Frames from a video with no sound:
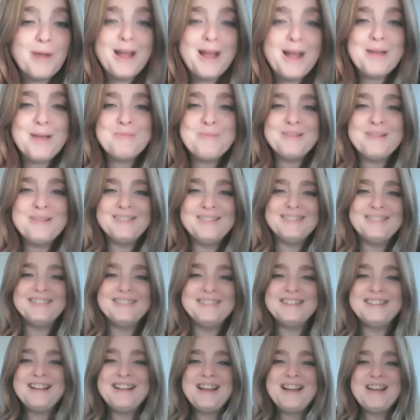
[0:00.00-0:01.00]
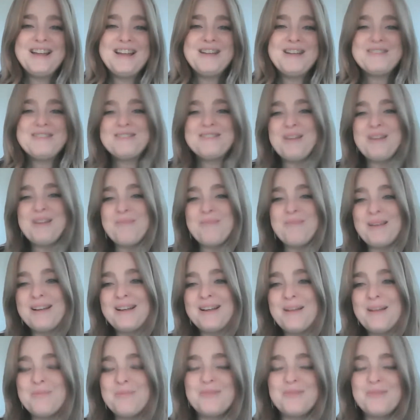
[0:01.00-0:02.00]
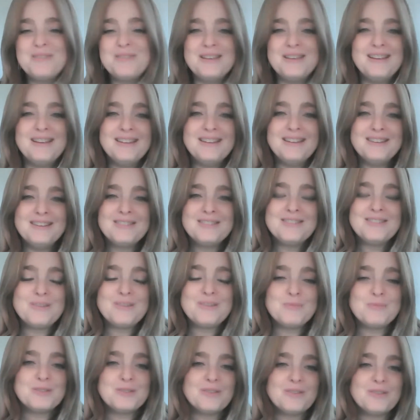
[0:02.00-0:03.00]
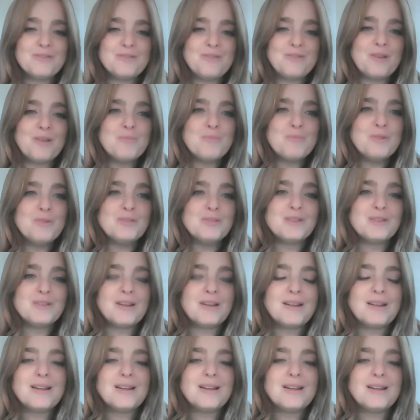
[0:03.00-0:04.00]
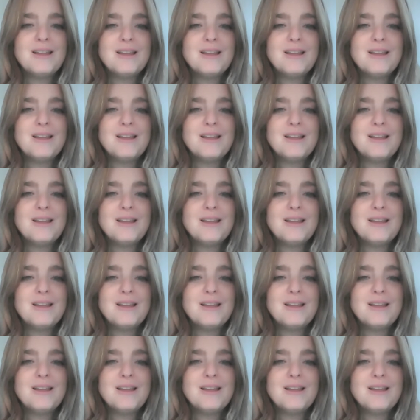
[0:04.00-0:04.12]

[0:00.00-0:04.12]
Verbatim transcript: rap, not my cup of tea in terms of uh, music.